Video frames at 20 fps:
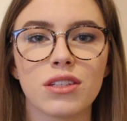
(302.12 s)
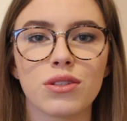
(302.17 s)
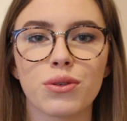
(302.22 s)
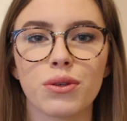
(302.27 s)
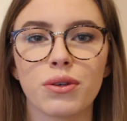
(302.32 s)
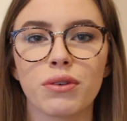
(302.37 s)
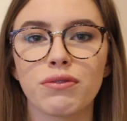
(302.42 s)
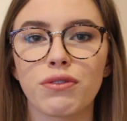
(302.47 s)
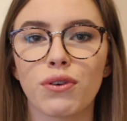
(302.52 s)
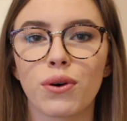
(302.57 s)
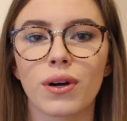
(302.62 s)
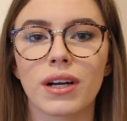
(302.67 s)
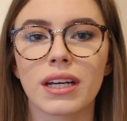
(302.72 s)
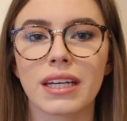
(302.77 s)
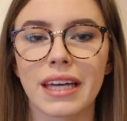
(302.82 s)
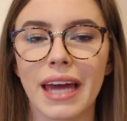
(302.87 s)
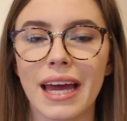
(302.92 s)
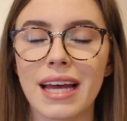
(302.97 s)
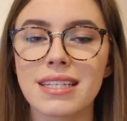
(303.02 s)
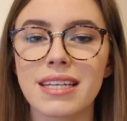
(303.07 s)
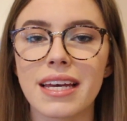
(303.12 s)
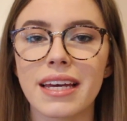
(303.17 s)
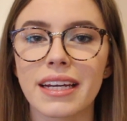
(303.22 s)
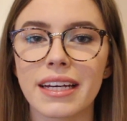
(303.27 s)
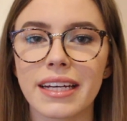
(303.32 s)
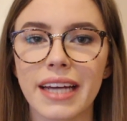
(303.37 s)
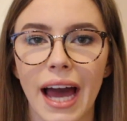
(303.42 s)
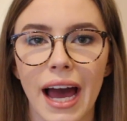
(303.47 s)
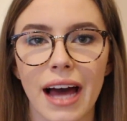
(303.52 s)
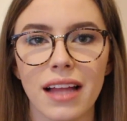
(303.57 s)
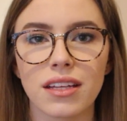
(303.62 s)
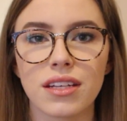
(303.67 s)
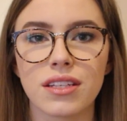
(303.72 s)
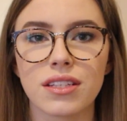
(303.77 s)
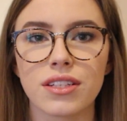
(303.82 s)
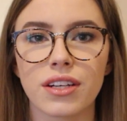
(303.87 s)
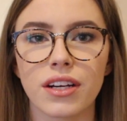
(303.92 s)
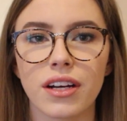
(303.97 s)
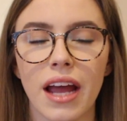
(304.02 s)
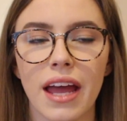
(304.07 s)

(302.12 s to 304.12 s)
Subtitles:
do it for, get it in a calendar,